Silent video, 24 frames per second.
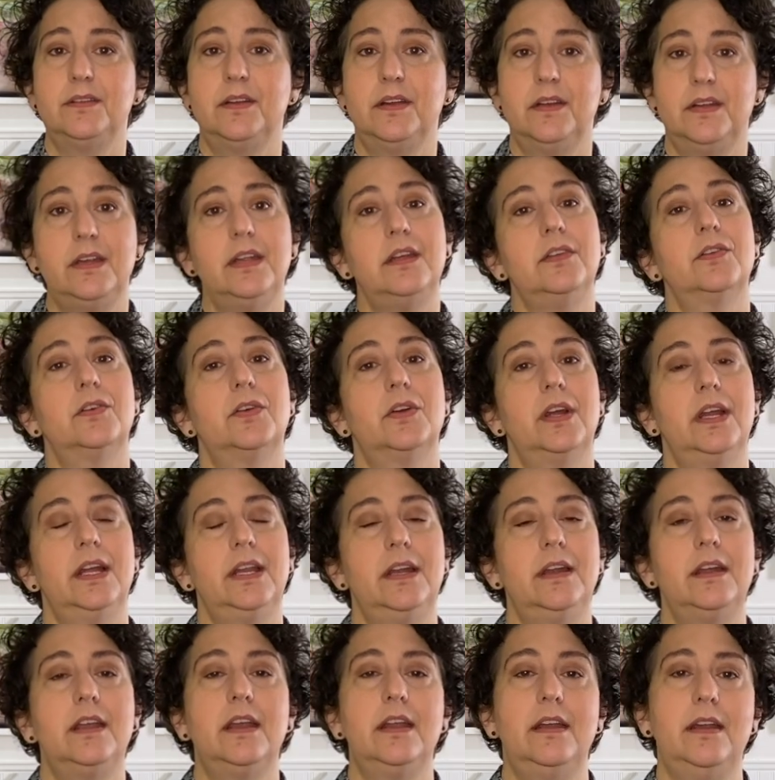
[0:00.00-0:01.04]
good either, and
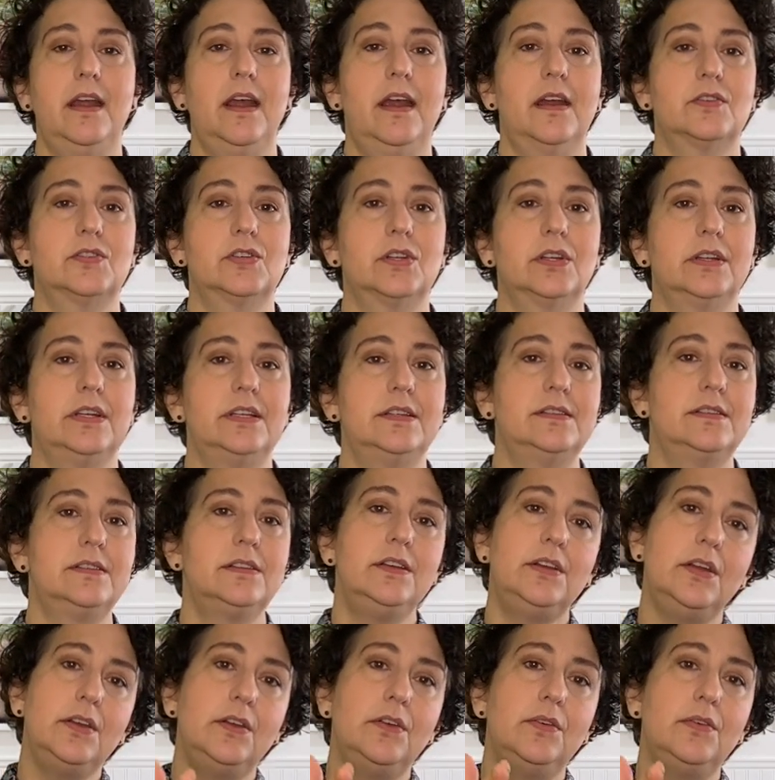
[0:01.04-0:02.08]
it can actually
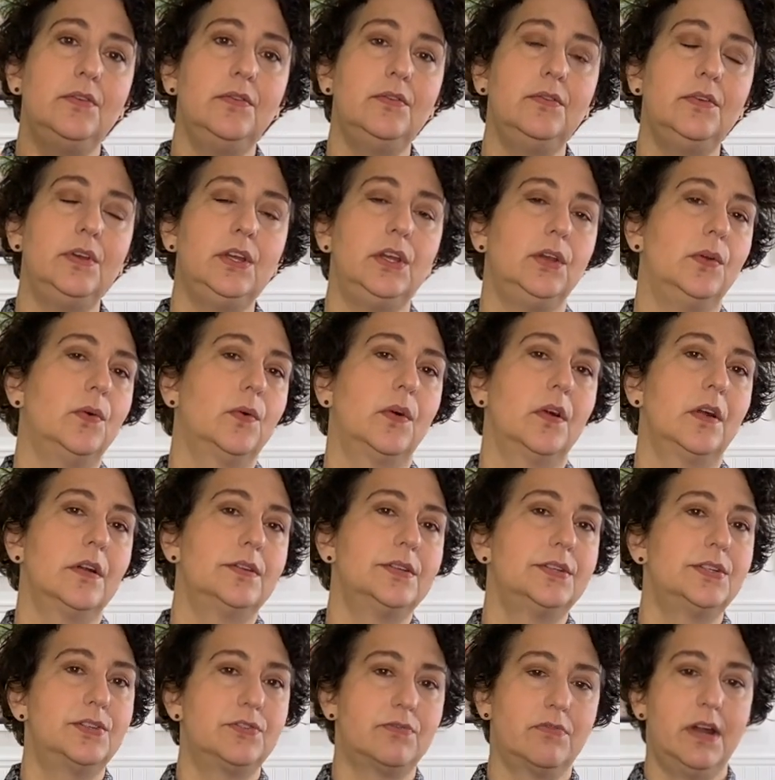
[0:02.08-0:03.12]
skew your
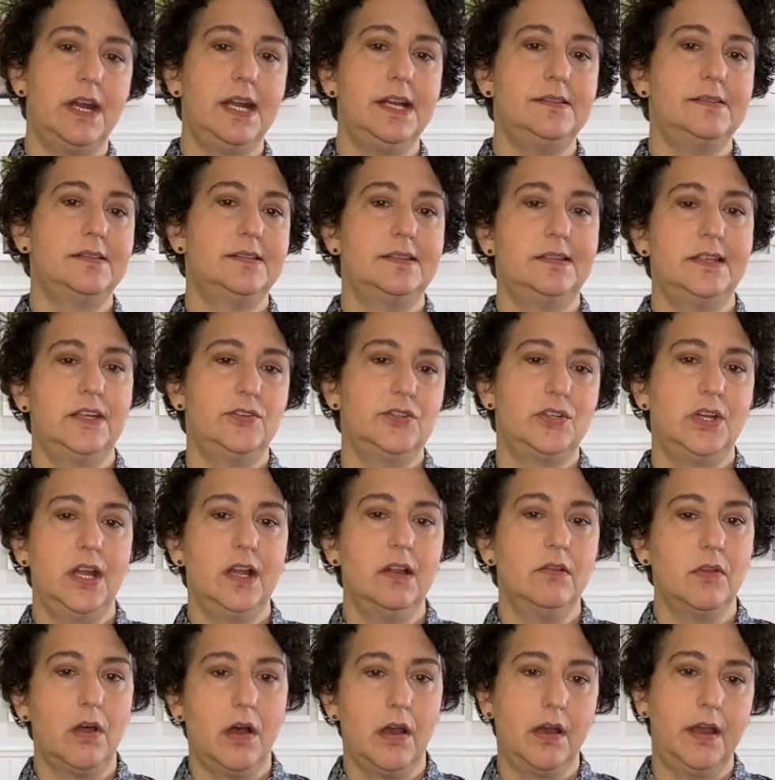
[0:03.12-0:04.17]
straight
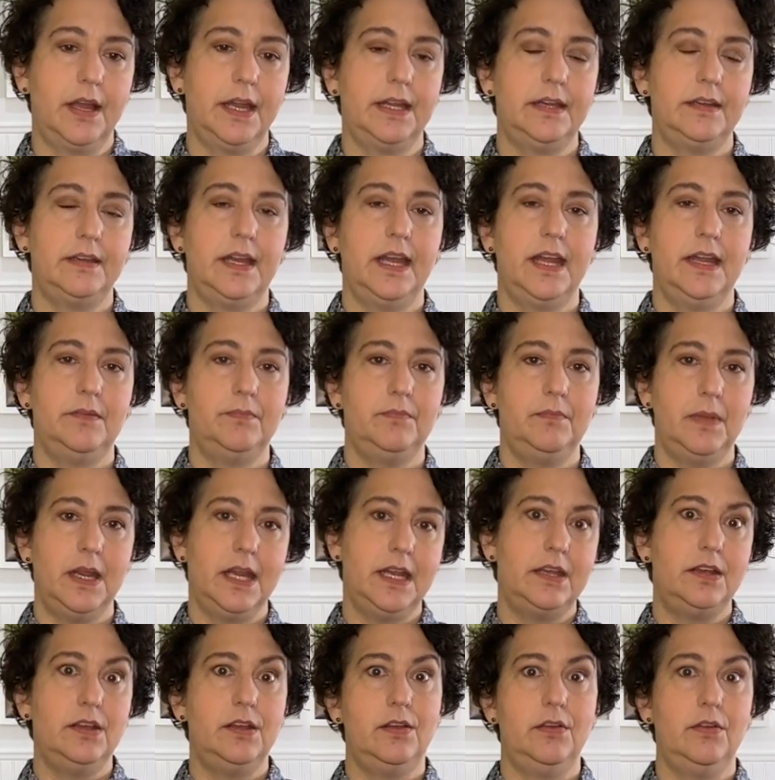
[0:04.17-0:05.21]
stitching line and
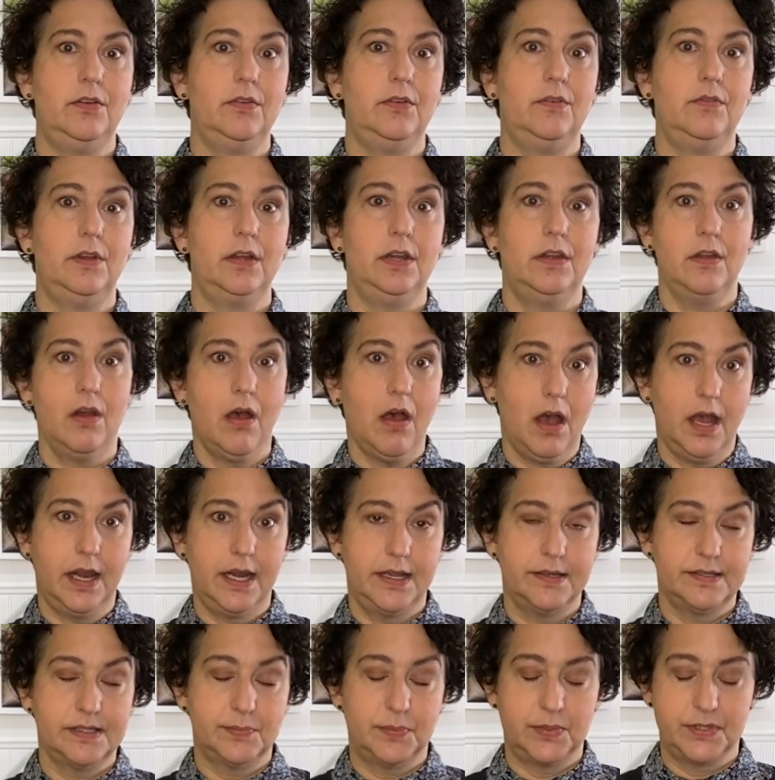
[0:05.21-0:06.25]
make you not
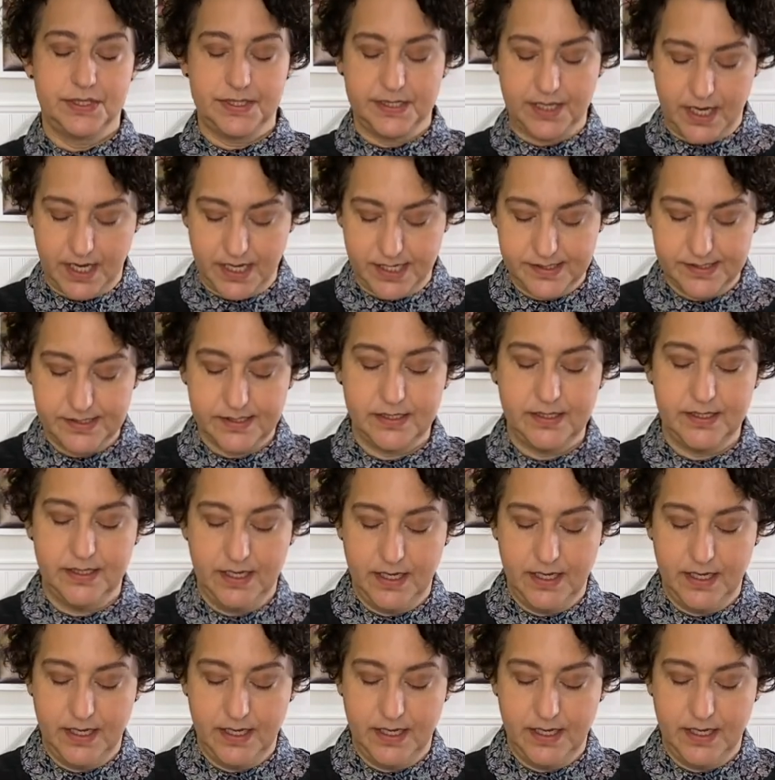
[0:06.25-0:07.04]
as precise.